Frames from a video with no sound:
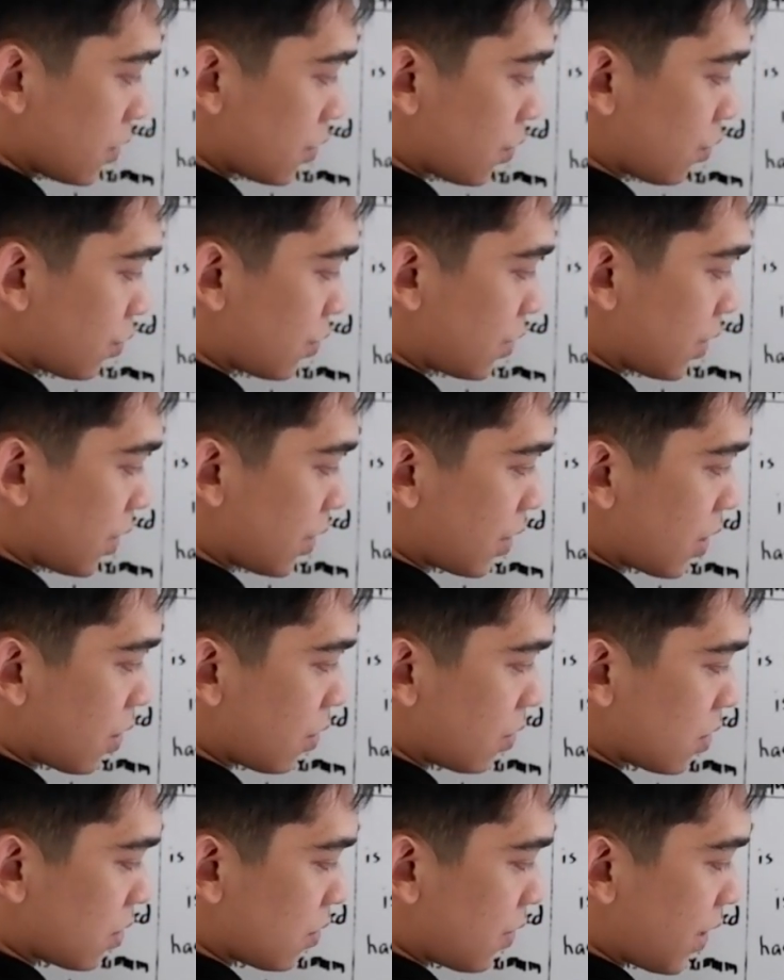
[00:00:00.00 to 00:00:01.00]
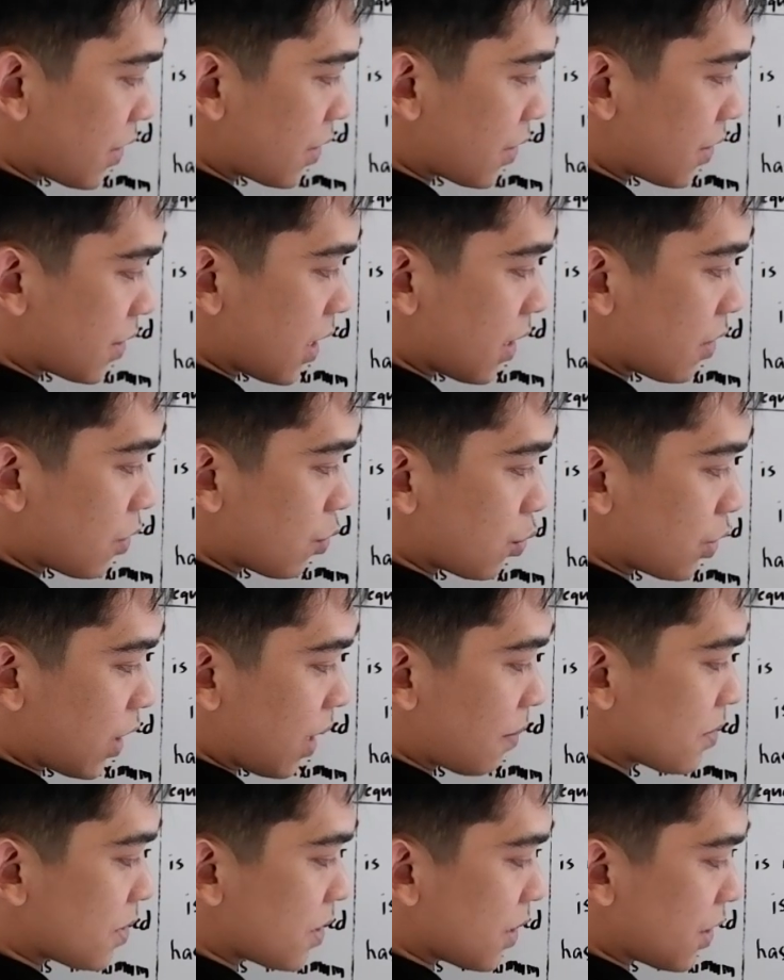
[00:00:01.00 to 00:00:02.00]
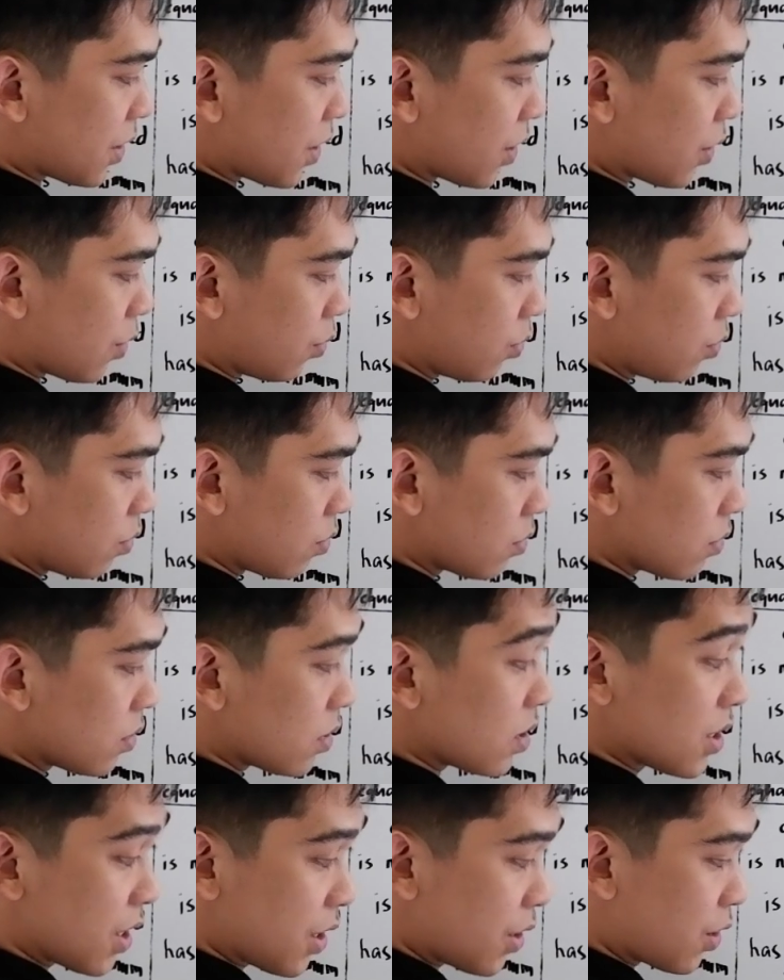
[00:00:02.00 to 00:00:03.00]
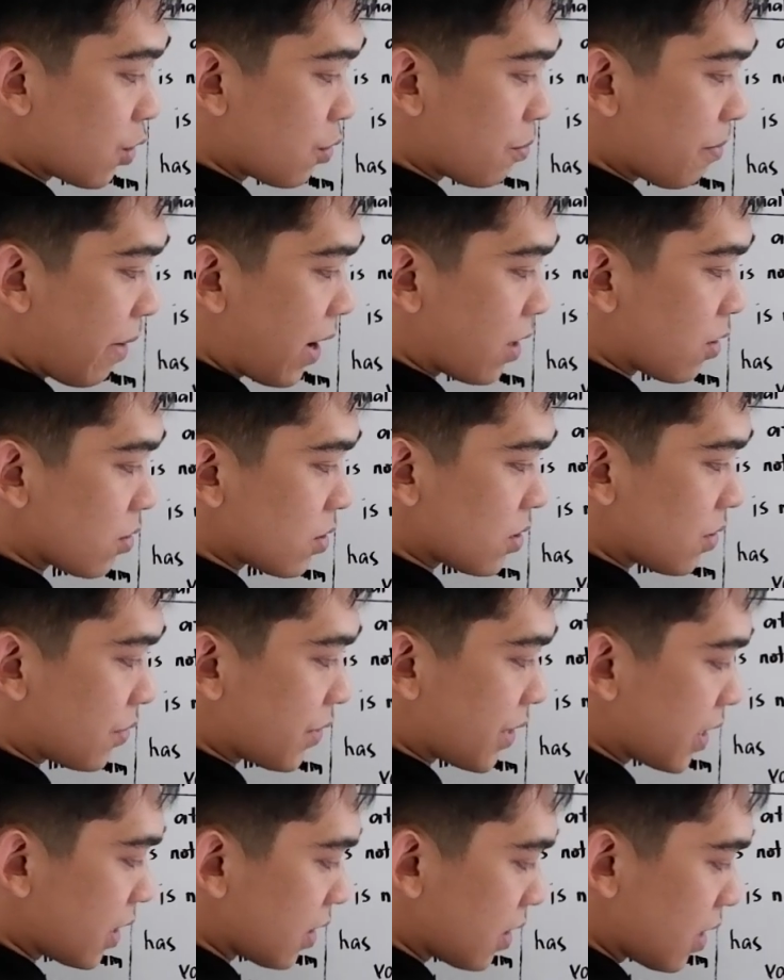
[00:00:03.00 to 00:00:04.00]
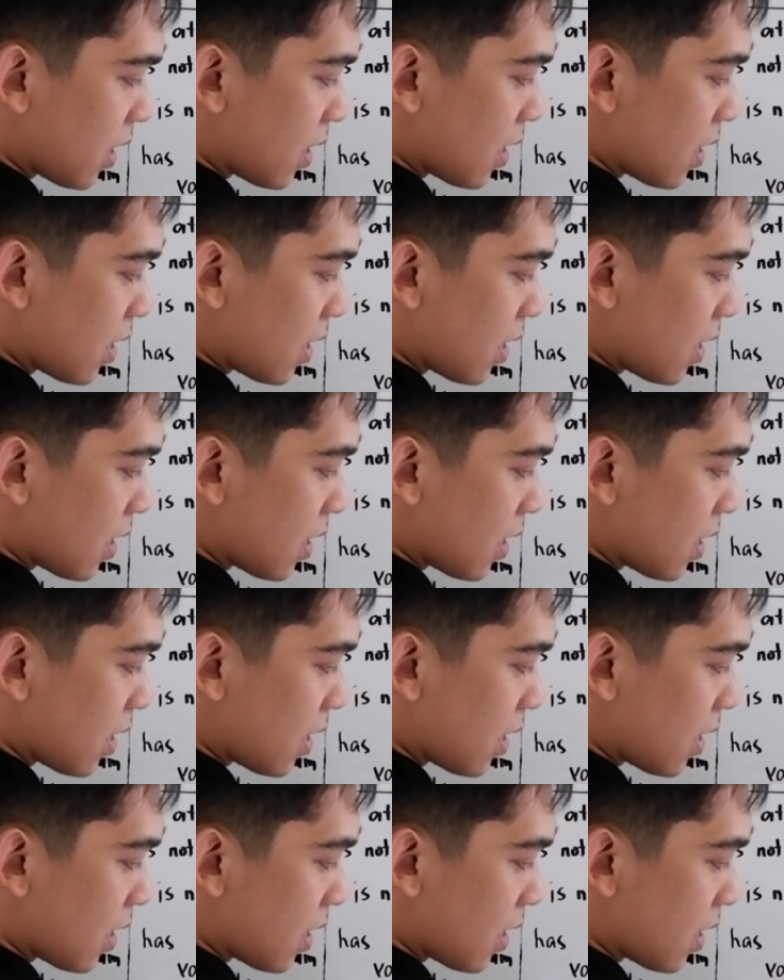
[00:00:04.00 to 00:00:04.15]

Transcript: So 0 is greater than 2 times 0, 0 minus 3.